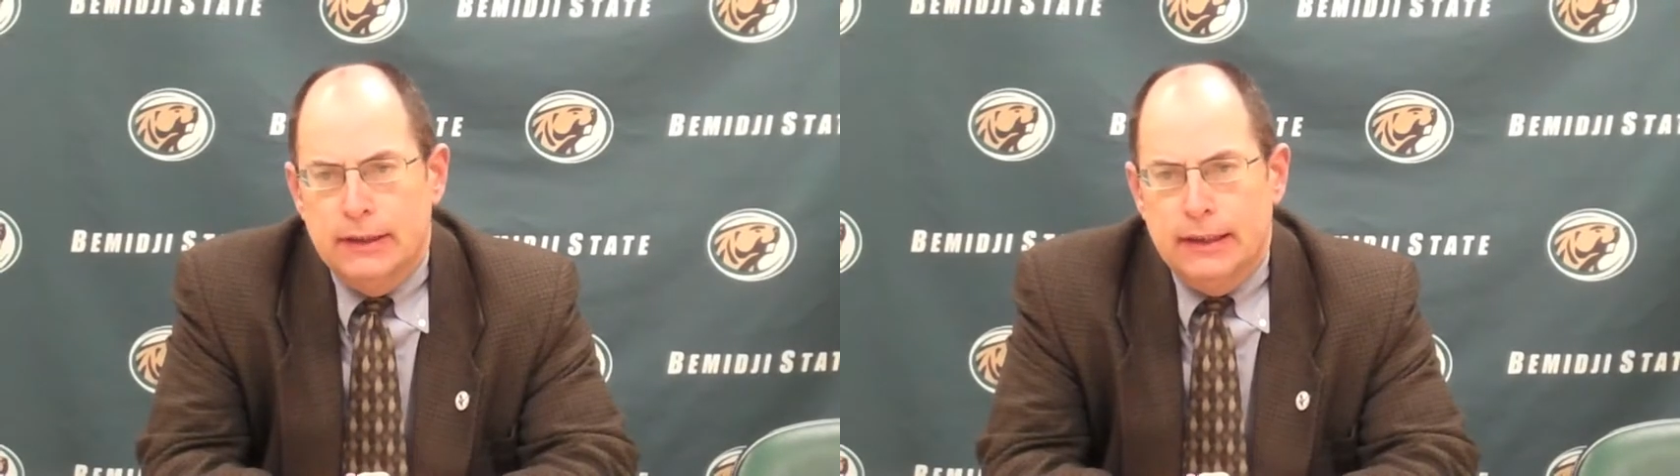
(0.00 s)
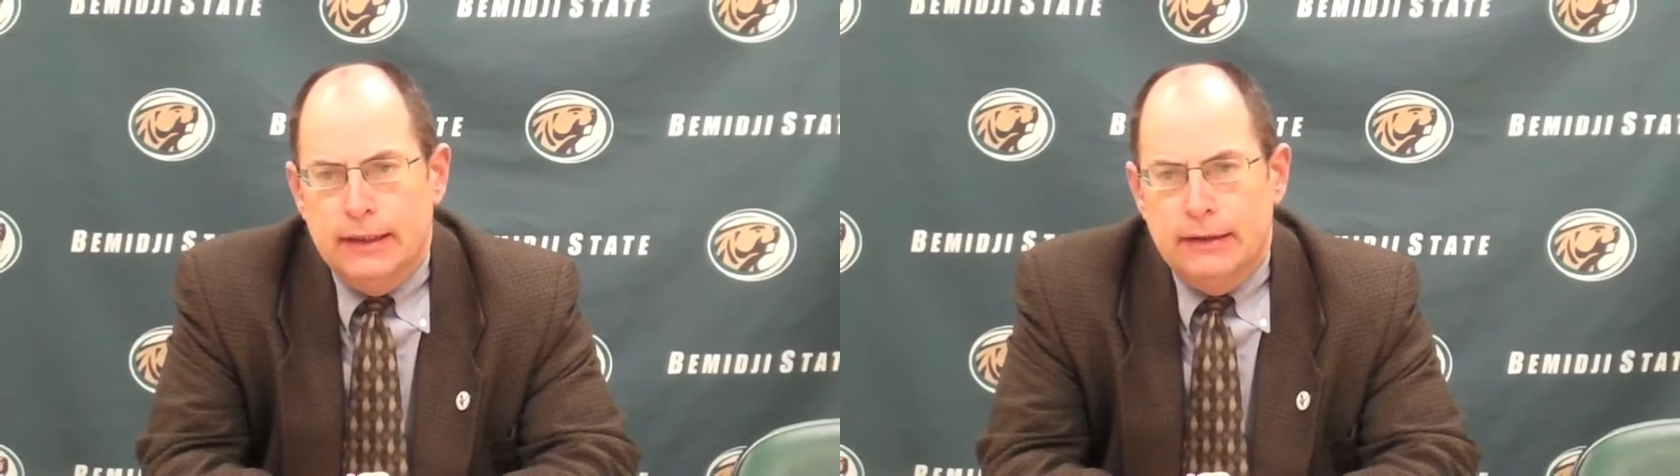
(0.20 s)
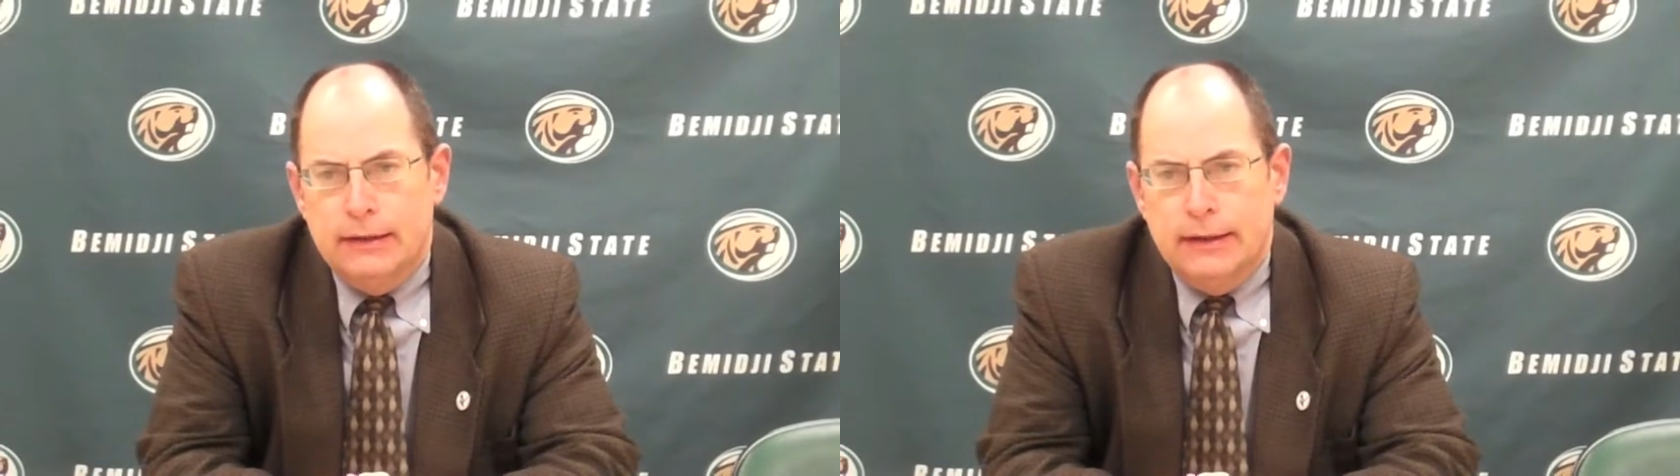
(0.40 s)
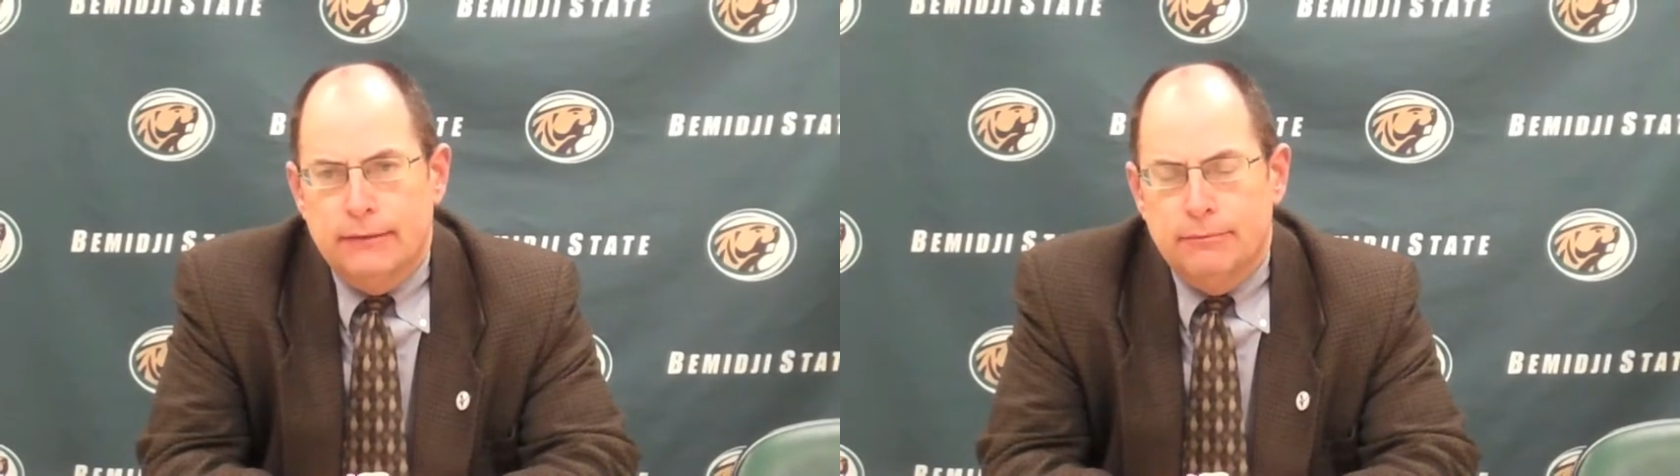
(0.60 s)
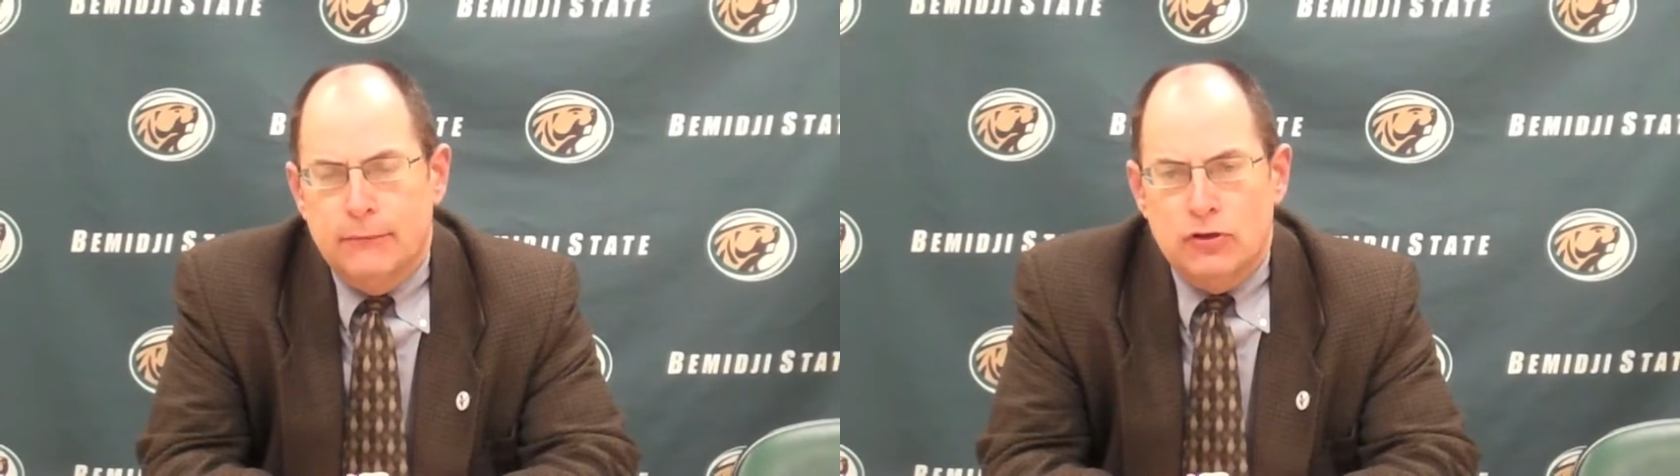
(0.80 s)
and
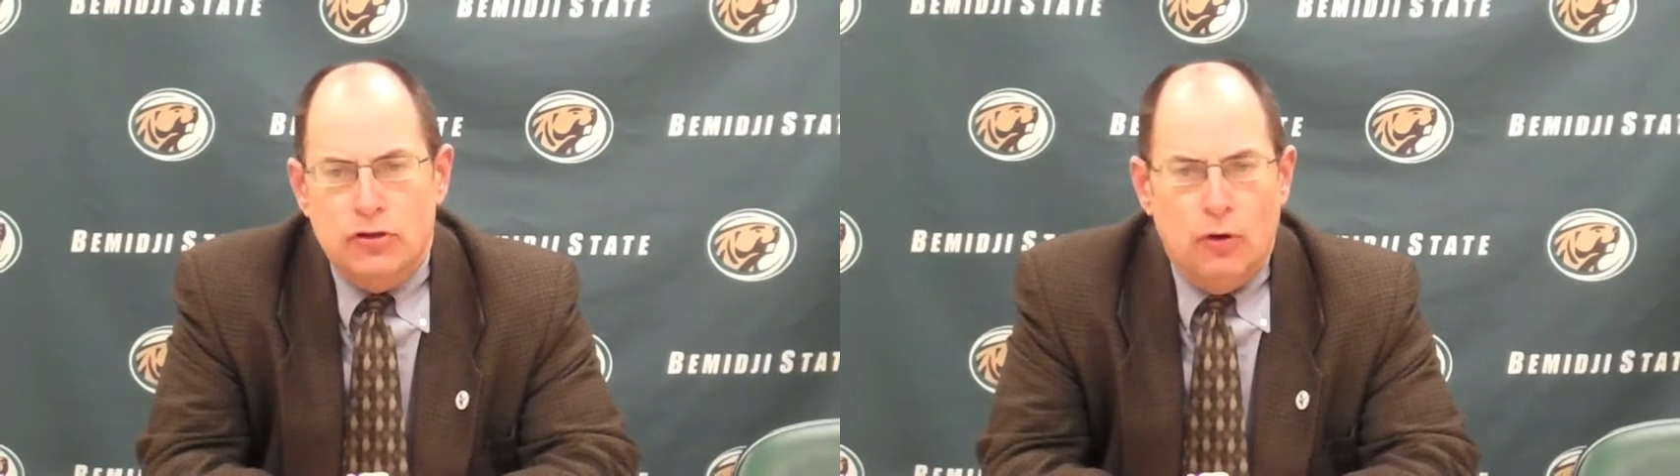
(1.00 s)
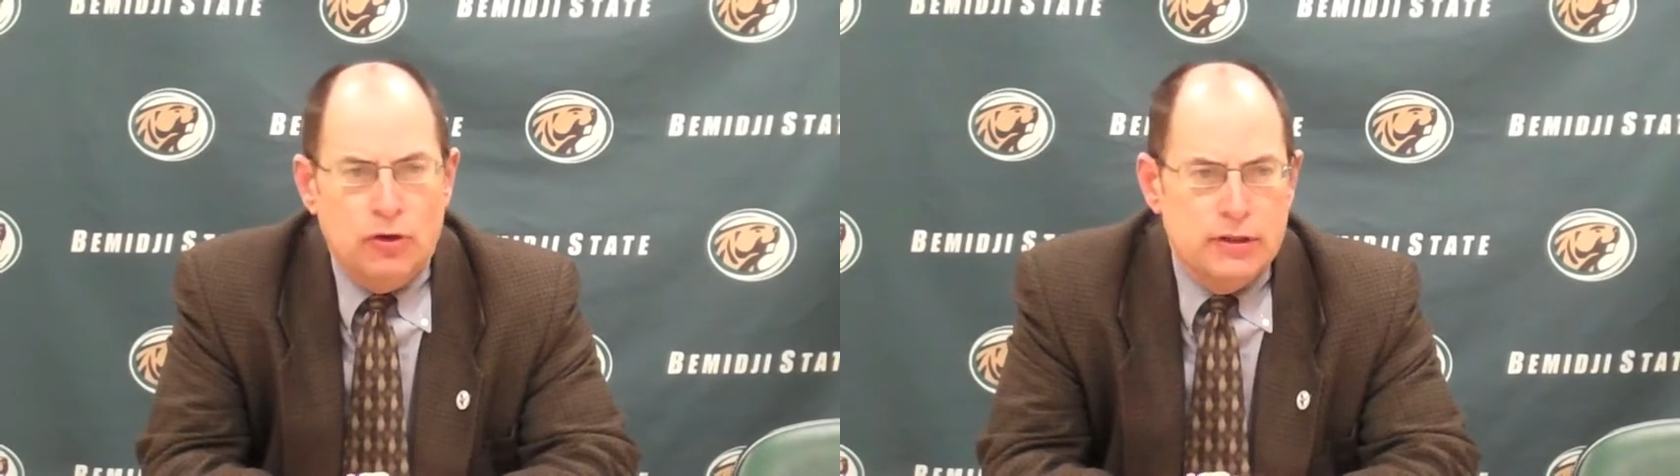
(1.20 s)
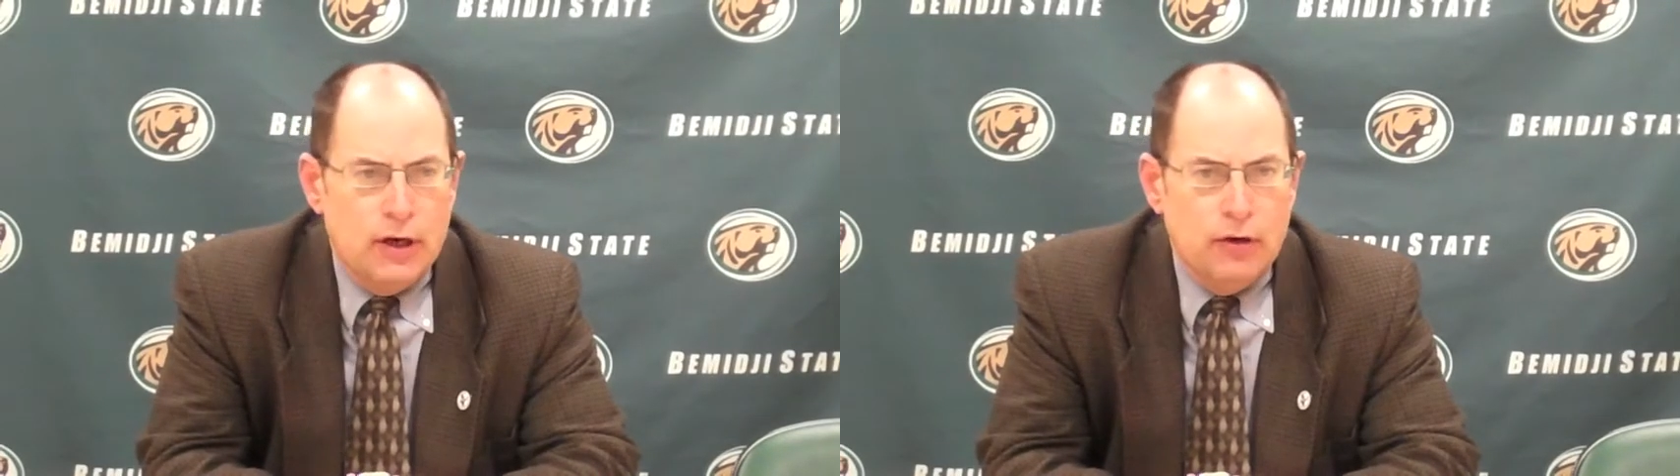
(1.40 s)
they slowed us down